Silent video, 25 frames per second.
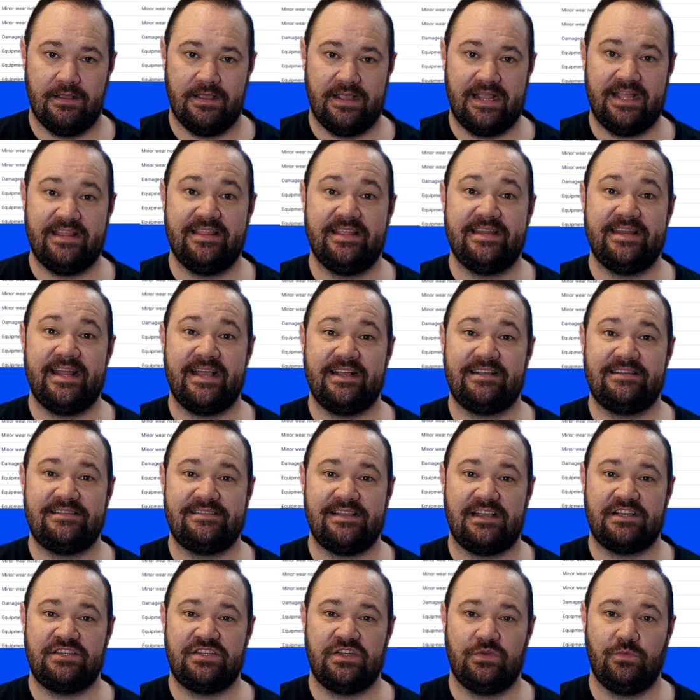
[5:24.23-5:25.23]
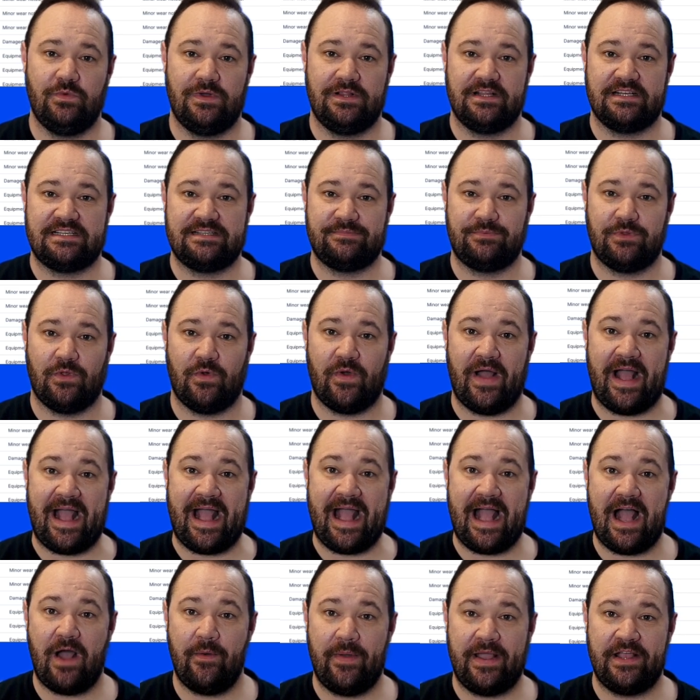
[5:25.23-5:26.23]
In the next section, we'll explore
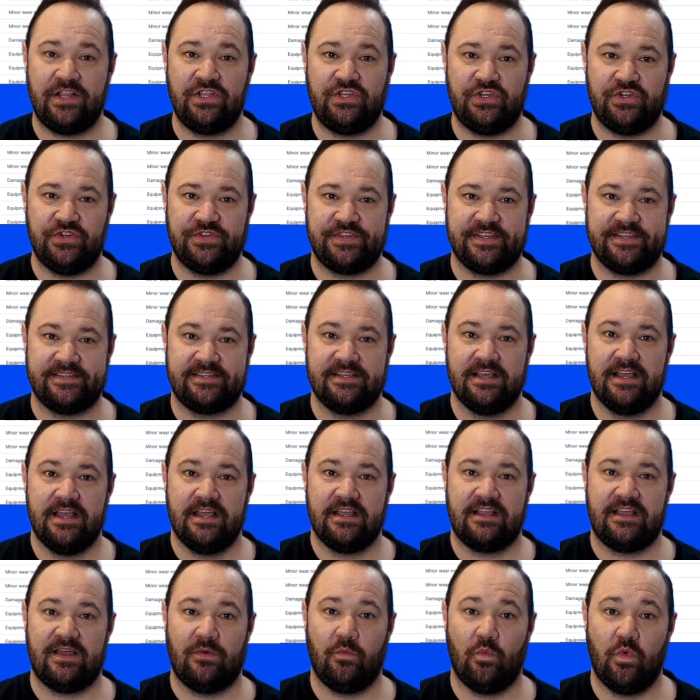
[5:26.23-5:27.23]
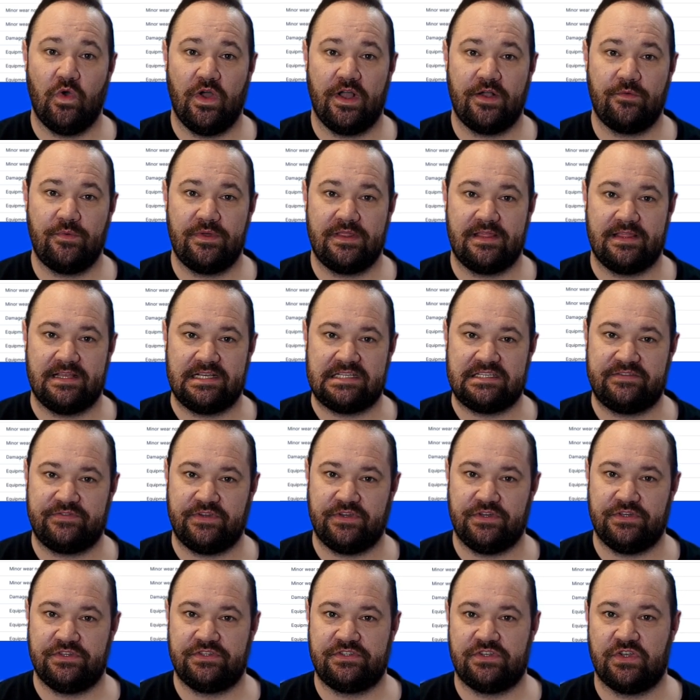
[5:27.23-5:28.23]
how end users can work with list
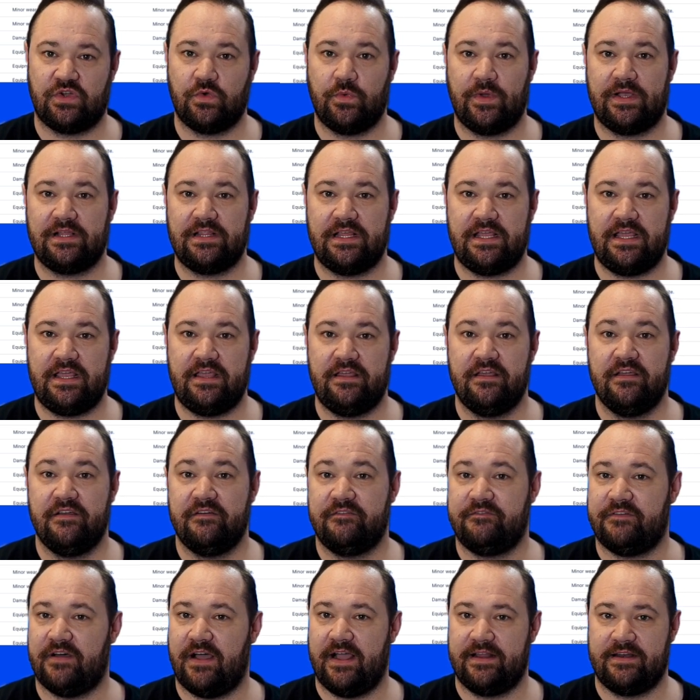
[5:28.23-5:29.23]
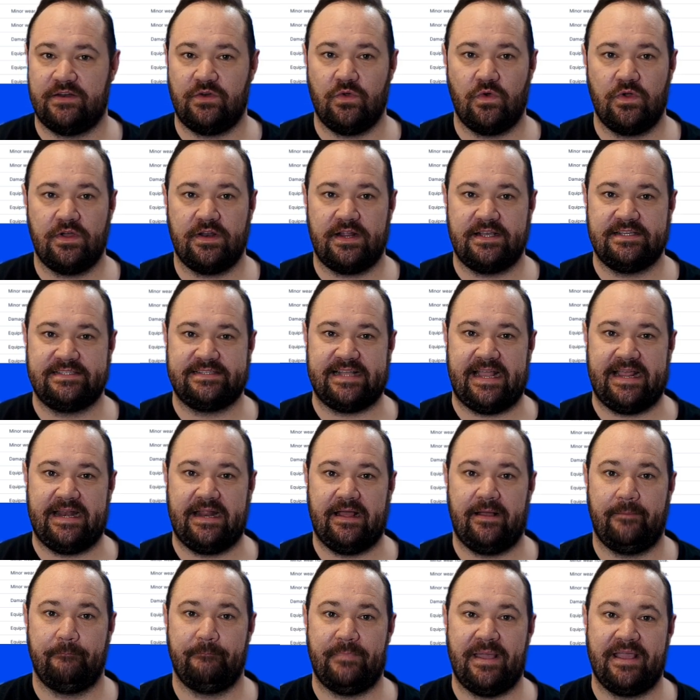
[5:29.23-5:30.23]
views to quickly find and organize
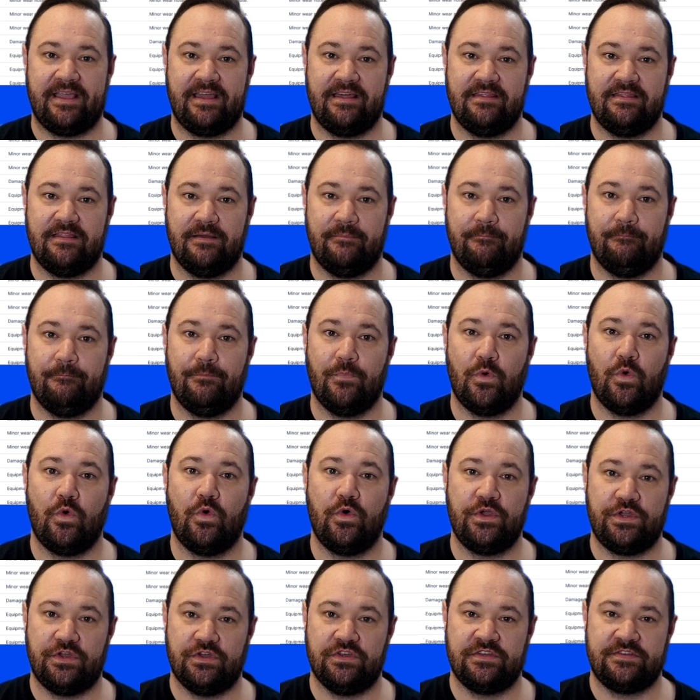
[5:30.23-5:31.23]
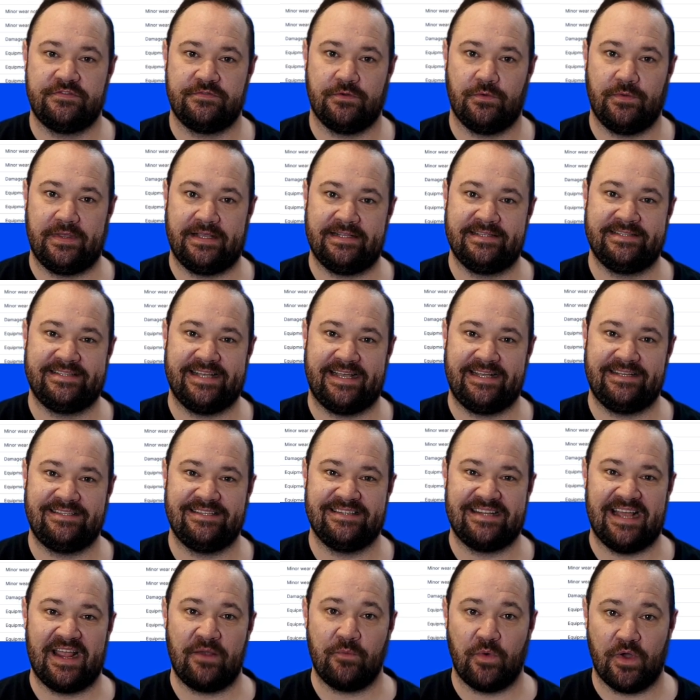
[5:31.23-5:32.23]
data, making them more useful in
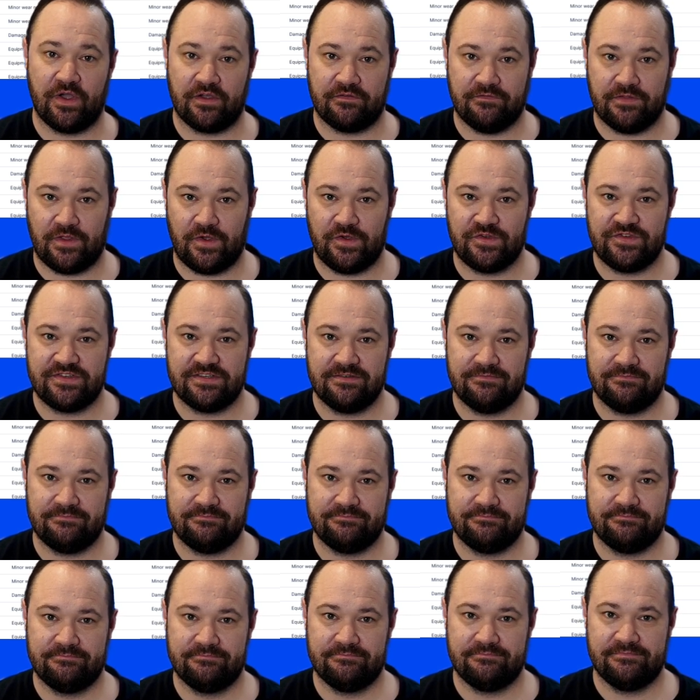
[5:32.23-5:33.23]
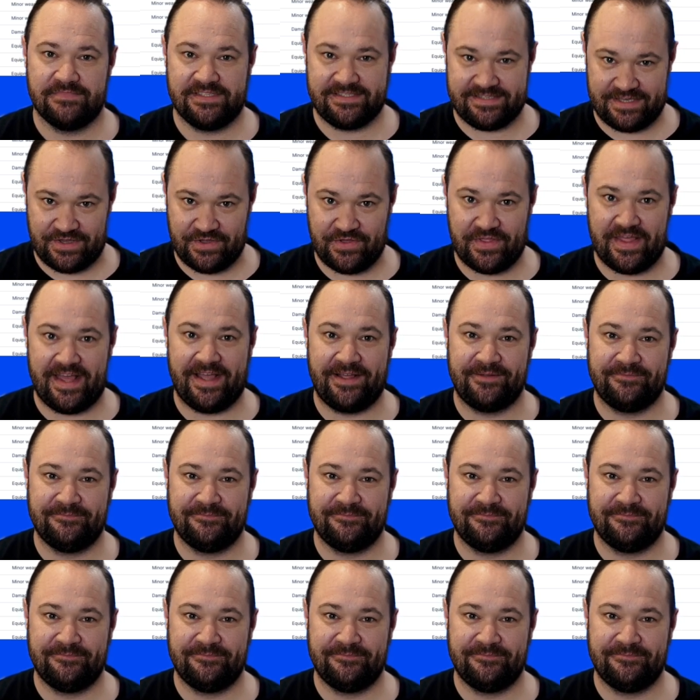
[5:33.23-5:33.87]
day-to-day workflows. See you there.